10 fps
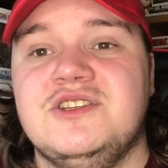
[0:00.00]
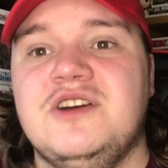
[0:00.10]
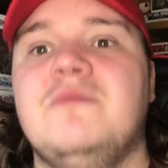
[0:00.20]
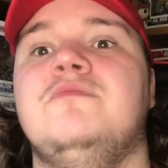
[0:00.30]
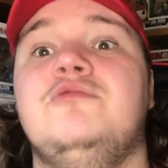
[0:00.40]

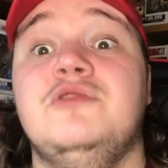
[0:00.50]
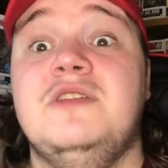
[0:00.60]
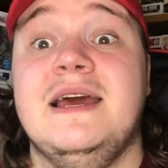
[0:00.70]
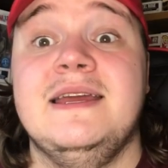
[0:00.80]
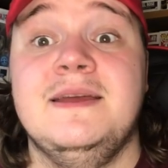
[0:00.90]
shop, would
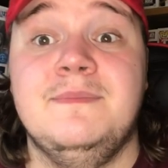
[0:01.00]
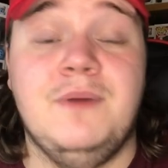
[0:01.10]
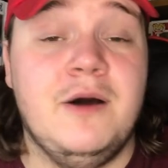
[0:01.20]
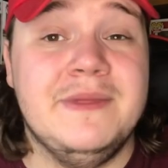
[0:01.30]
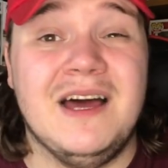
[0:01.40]
they
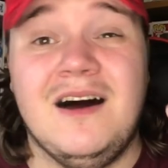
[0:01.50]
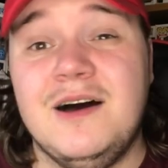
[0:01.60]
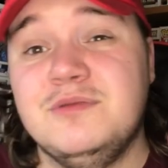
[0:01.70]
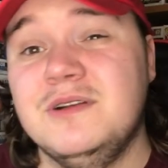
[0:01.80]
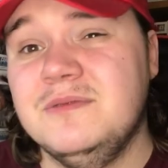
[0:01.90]
buy me the
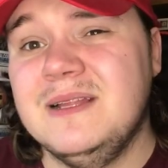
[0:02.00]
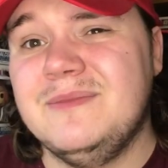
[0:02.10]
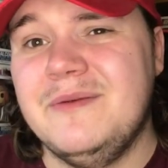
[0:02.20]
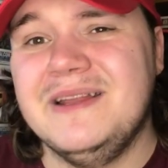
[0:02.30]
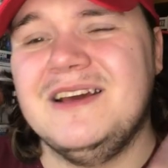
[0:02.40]
hard one or would they
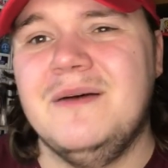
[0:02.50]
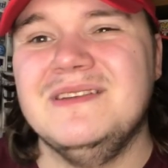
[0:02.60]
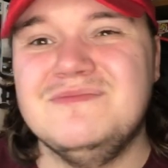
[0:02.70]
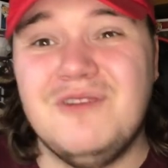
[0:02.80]
buy me the gummies?